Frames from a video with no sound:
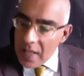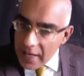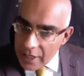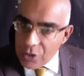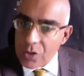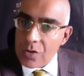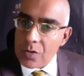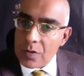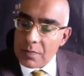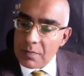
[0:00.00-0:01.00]
issues
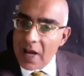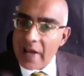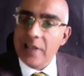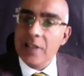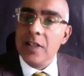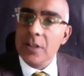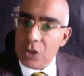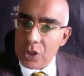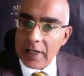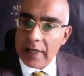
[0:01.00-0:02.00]
with mines in
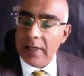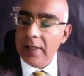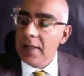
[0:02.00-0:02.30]
Chile.